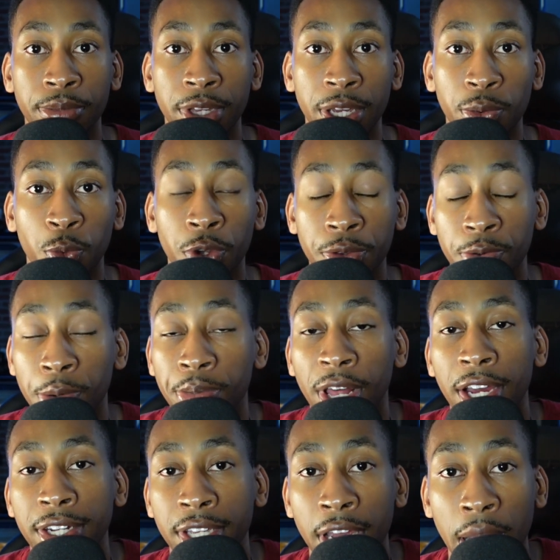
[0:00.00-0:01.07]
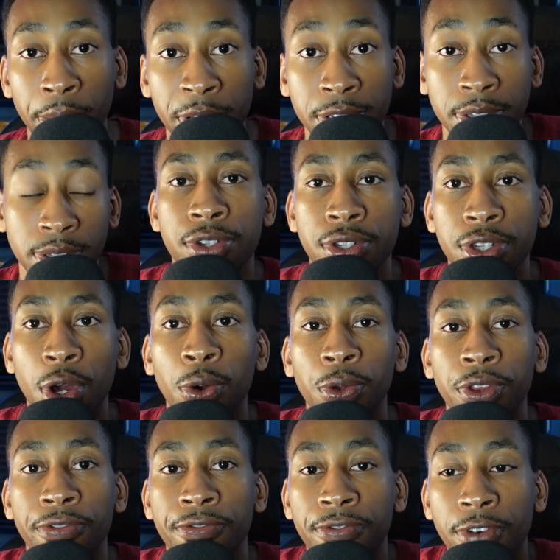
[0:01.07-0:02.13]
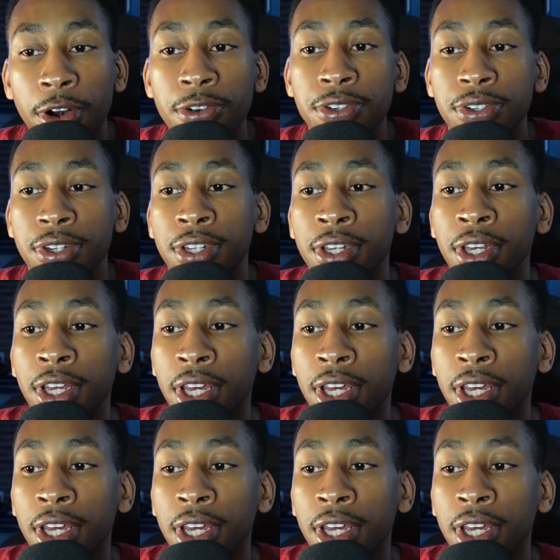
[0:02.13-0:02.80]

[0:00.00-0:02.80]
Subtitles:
with replying to comments. So the first